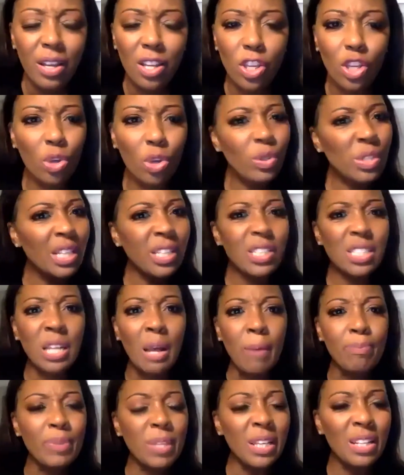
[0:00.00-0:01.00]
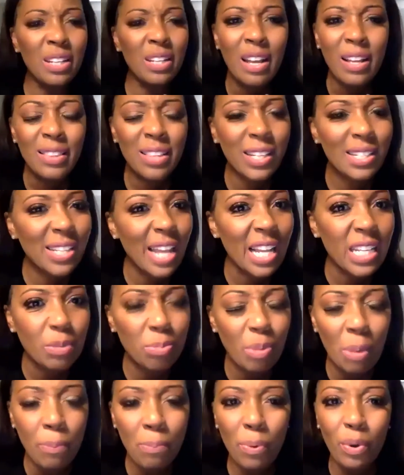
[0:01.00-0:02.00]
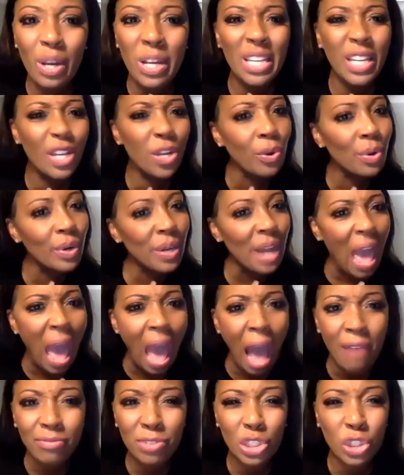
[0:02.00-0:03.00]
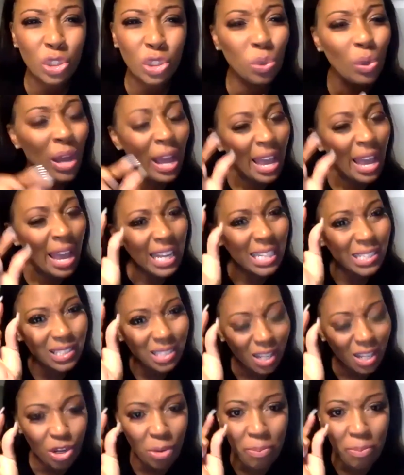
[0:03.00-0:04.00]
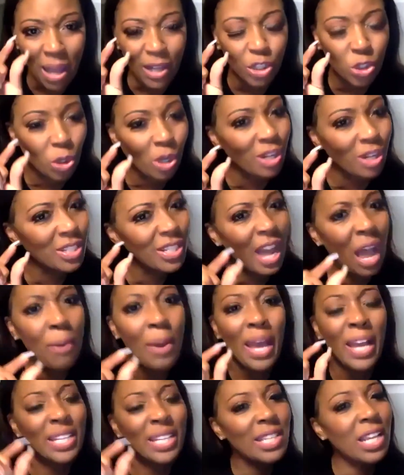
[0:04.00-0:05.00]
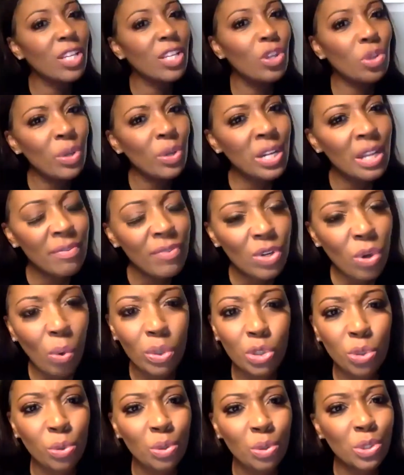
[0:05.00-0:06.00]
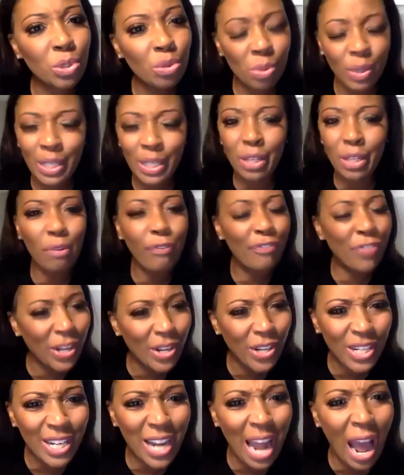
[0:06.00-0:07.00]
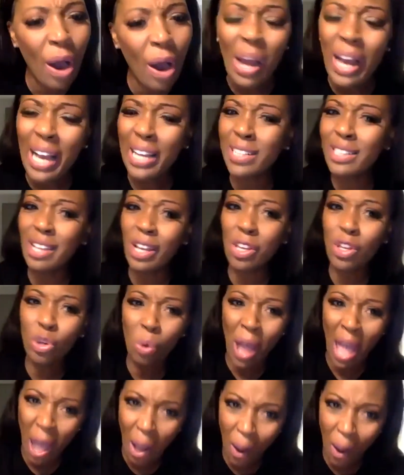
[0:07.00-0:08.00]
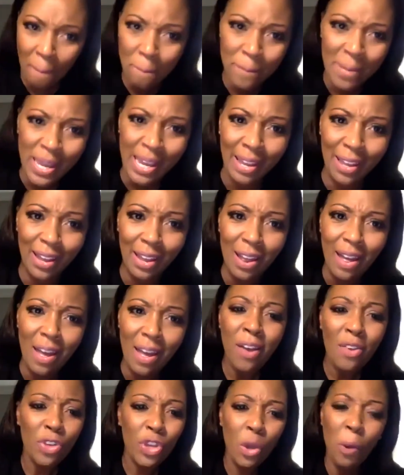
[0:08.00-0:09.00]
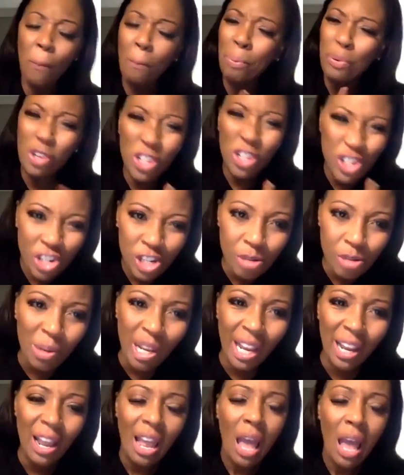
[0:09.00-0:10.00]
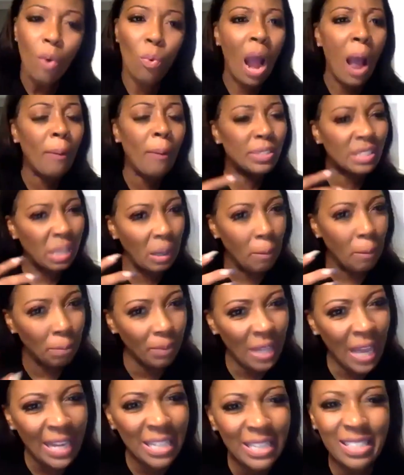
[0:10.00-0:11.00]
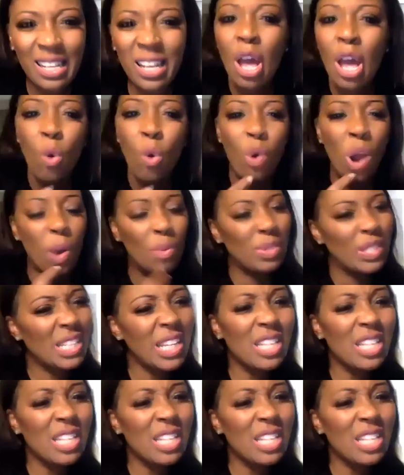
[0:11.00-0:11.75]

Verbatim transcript: you did something that takes people a year and a half to do in such a much shorter time. He said, You didn't even know what you were doing. You figured it out. He said, You helped me. You pushed me where I was complacent, where I was